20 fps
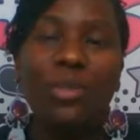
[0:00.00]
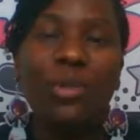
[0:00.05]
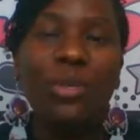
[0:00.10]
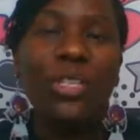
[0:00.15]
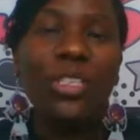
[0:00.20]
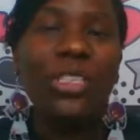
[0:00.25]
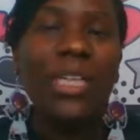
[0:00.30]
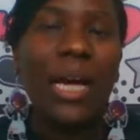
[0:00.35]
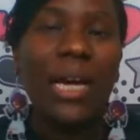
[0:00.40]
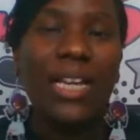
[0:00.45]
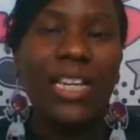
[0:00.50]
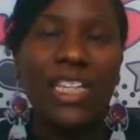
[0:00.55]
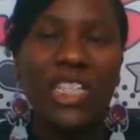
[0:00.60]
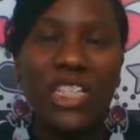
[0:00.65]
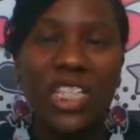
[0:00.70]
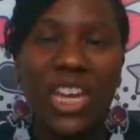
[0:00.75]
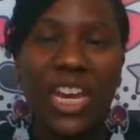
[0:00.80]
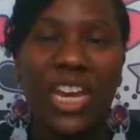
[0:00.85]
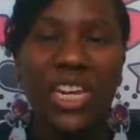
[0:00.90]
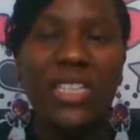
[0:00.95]
the New York Stock
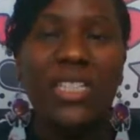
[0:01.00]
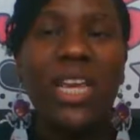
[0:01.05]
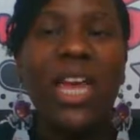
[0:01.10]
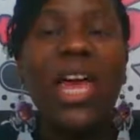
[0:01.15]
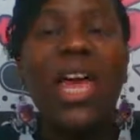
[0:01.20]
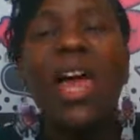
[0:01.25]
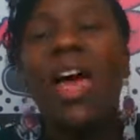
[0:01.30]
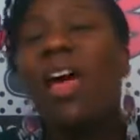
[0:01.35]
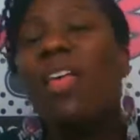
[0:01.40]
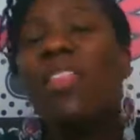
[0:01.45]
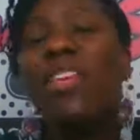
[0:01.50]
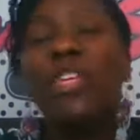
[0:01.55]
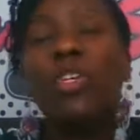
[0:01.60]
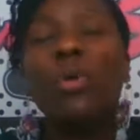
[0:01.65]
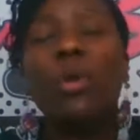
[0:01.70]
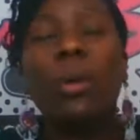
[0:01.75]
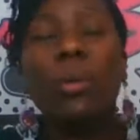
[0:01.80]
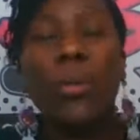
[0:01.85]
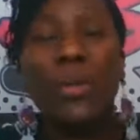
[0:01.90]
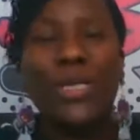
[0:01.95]
Exchange, and then
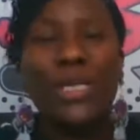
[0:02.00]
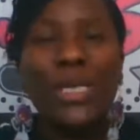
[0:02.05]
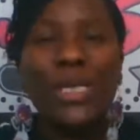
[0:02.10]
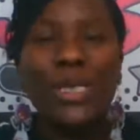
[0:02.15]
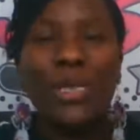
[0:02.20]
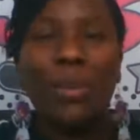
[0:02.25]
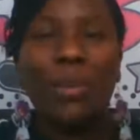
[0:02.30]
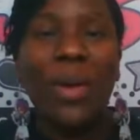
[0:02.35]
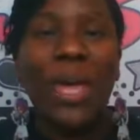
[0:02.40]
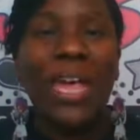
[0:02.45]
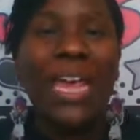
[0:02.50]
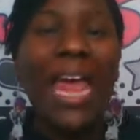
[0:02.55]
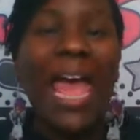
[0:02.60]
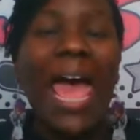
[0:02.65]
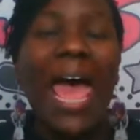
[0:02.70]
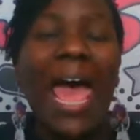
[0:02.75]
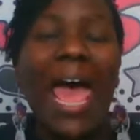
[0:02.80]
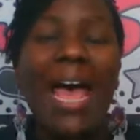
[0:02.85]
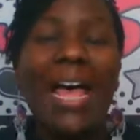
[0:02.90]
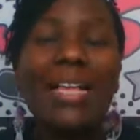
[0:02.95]
you can
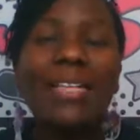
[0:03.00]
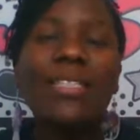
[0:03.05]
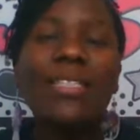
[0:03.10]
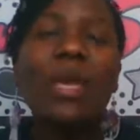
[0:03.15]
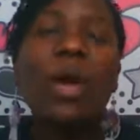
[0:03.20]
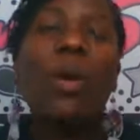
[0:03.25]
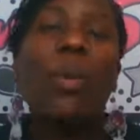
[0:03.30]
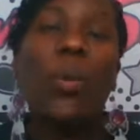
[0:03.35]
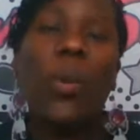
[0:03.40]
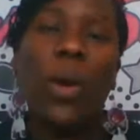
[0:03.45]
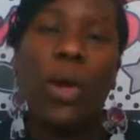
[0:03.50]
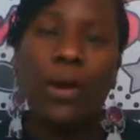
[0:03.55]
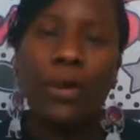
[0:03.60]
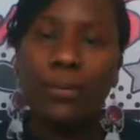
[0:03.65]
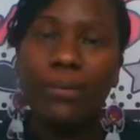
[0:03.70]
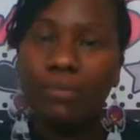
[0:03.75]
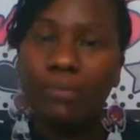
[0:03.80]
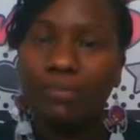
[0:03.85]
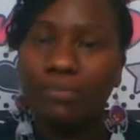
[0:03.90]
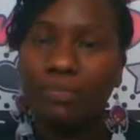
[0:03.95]
participate as
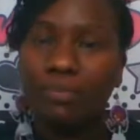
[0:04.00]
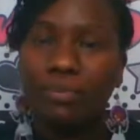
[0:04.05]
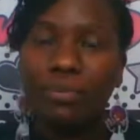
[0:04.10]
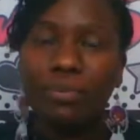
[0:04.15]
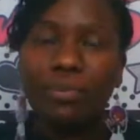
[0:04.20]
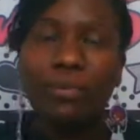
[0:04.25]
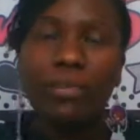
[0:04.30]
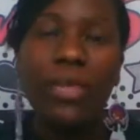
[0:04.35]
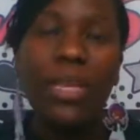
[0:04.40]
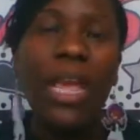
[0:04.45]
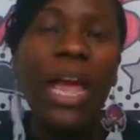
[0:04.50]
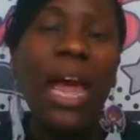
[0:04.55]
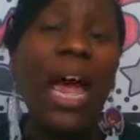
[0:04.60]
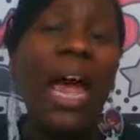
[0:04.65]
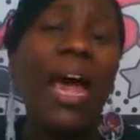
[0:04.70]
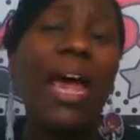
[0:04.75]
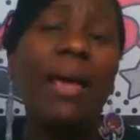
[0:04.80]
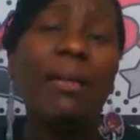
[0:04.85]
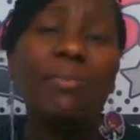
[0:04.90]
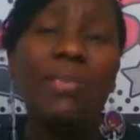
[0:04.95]
well.
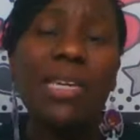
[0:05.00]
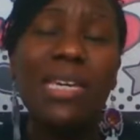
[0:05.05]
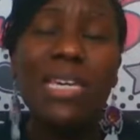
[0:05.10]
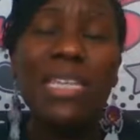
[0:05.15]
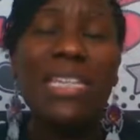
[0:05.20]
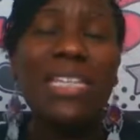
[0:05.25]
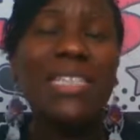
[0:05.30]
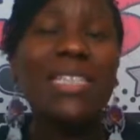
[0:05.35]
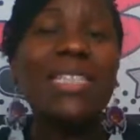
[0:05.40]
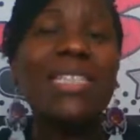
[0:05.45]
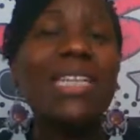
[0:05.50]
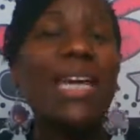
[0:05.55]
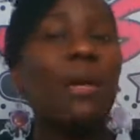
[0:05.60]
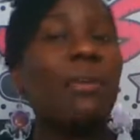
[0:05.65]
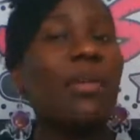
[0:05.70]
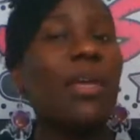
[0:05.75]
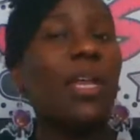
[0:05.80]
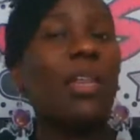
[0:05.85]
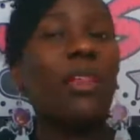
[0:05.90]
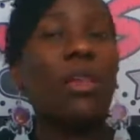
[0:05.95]
I'm thinking this is going
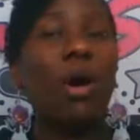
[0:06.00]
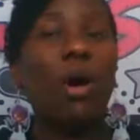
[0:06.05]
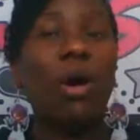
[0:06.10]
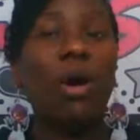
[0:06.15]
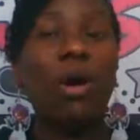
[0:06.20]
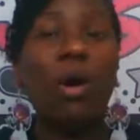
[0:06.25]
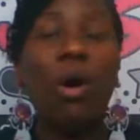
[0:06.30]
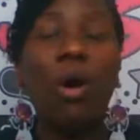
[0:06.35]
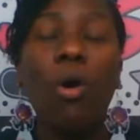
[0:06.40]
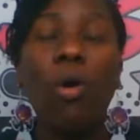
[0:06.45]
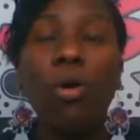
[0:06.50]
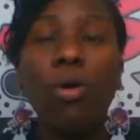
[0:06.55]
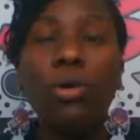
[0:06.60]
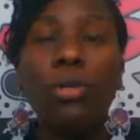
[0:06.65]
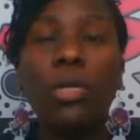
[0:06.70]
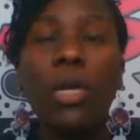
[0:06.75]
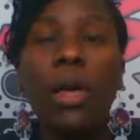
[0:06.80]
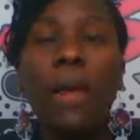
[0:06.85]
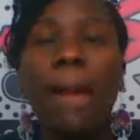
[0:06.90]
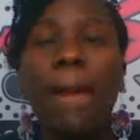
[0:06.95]
to be a long
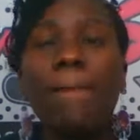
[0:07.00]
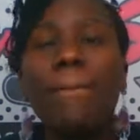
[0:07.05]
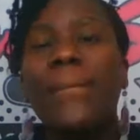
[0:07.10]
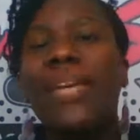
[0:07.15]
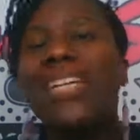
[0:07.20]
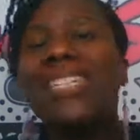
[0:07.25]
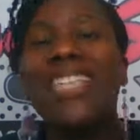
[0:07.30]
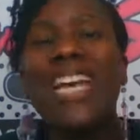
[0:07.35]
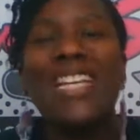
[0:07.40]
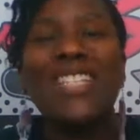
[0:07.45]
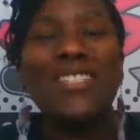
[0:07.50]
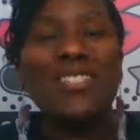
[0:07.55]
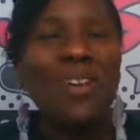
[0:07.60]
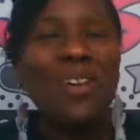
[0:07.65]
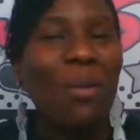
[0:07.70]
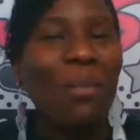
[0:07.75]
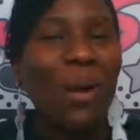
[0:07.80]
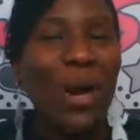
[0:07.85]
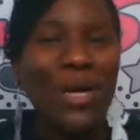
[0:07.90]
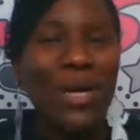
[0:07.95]
hold because, as you
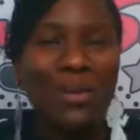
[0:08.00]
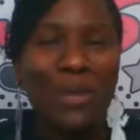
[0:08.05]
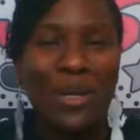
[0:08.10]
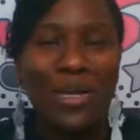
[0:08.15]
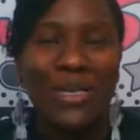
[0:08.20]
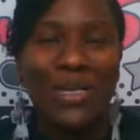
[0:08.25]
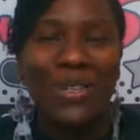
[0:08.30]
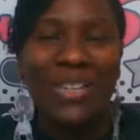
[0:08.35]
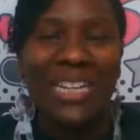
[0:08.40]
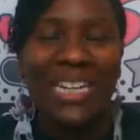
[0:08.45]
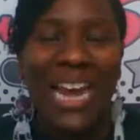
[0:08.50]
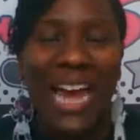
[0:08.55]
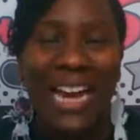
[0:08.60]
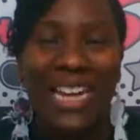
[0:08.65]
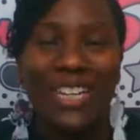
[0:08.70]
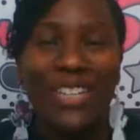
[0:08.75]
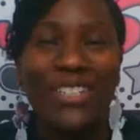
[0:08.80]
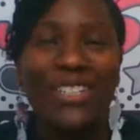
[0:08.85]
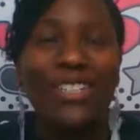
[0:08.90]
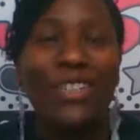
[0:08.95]
know, Poshmark is only
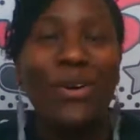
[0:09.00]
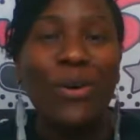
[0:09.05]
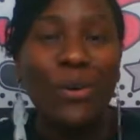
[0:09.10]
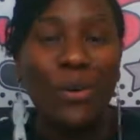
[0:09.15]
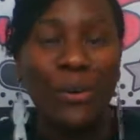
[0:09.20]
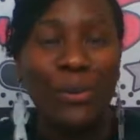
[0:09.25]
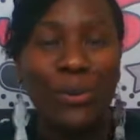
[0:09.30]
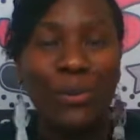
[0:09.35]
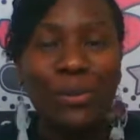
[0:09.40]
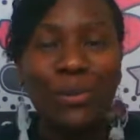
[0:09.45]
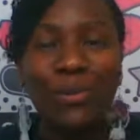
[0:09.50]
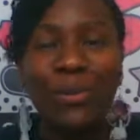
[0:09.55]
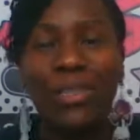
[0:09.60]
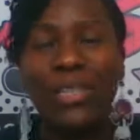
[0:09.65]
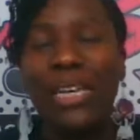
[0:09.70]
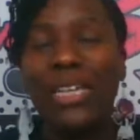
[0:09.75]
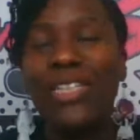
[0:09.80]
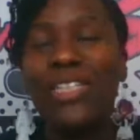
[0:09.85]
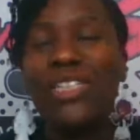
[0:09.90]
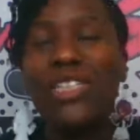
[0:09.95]
9 years old.
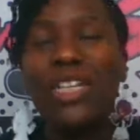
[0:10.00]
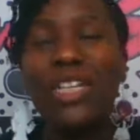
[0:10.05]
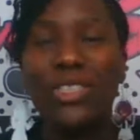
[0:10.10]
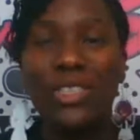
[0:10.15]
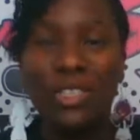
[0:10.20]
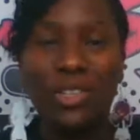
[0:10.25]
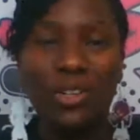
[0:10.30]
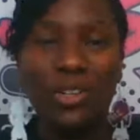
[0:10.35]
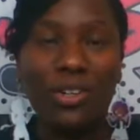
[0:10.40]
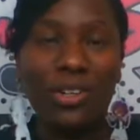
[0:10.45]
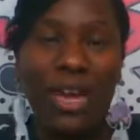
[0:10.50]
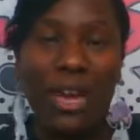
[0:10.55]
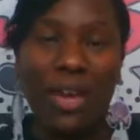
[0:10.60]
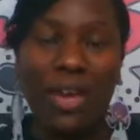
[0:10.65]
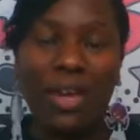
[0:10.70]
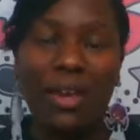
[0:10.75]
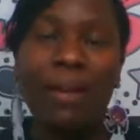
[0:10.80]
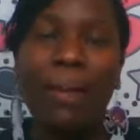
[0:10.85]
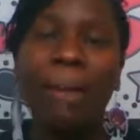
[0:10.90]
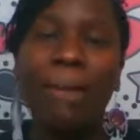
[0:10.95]
They just turned
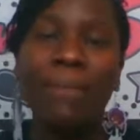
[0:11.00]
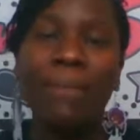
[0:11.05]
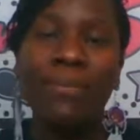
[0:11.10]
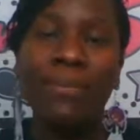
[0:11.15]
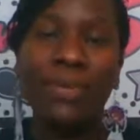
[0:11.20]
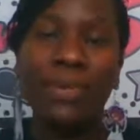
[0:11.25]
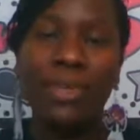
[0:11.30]
9.